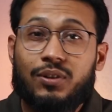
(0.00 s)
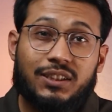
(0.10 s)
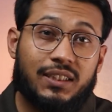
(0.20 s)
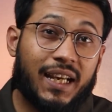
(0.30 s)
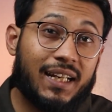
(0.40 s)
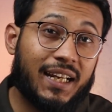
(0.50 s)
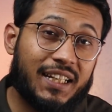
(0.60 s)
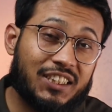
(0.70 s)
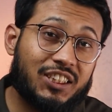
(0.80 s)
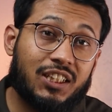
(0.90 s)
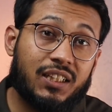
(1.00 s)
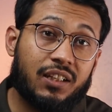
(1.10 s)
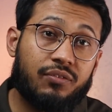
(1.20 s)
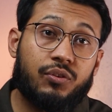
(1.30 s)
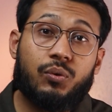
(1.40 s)
which can initially
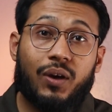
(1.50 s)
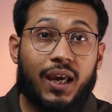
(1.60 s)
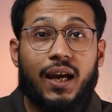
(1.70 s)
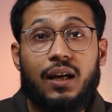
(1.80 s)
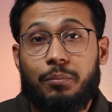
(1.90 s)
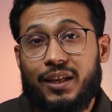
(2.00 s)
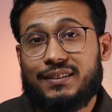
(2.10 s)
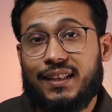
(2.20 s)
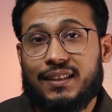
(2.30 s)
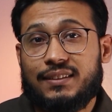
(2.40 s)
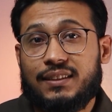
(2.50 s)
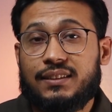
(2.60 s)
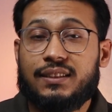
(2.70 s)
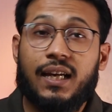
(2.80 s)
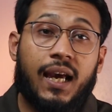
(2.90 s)
give you A I-based
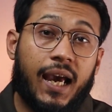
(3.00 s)
answers,